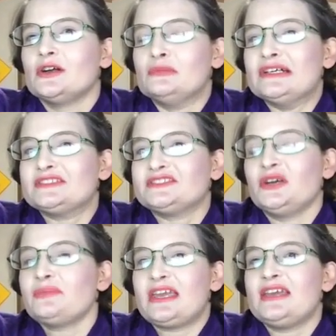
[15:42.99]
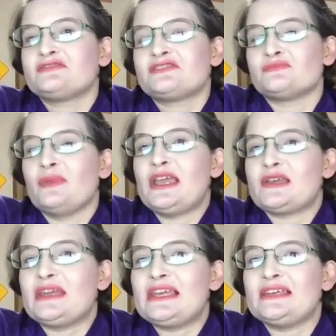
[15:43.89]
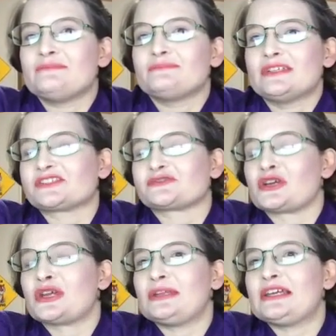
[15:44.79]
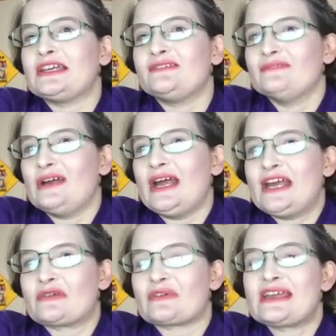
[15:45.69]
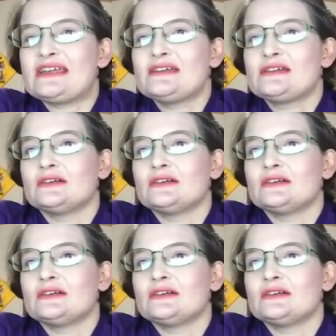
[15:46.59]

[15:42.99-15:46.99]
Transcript: but some cases make me extremely angry.